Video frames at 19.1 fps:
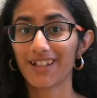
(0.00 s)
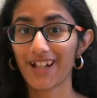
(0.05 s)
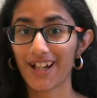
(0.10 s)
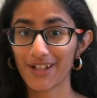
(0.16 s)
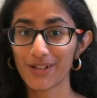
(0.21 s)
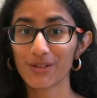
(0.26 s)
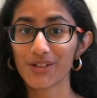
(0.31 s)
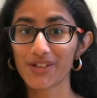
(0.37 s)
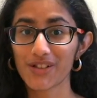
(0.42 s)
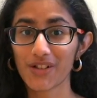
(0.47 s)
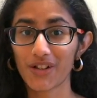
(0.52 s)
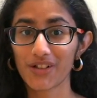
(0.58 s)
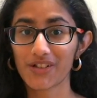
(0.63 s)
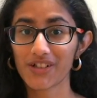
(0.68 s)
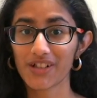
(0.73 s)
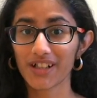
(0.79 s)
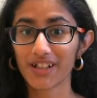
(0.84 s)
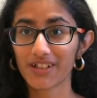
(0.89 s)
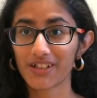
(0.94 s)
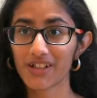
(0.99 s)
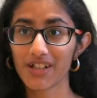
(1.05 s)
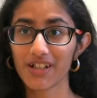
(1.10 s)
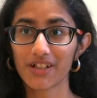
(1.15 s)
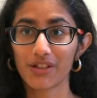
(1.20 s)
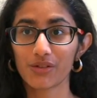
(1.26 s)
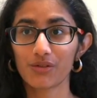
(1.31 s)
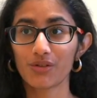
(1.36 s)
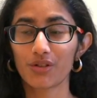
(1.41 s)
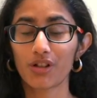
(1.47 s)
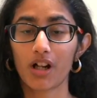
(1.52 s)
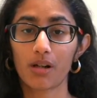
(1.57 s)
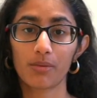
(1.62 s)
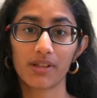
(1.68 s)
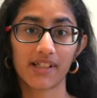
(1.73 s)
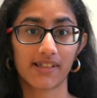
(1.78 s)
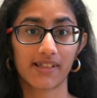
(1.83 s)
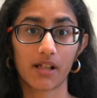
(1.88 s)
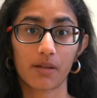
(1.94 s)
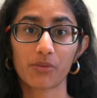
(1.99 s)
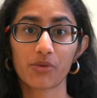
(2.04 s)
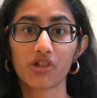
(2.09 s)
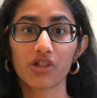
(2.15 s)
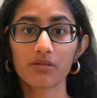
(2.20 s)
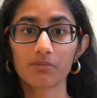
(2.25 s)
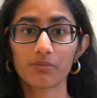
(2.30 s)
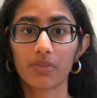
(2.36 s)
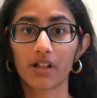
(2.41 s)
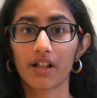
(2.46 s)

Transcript: I know it's contradictory to common assumption,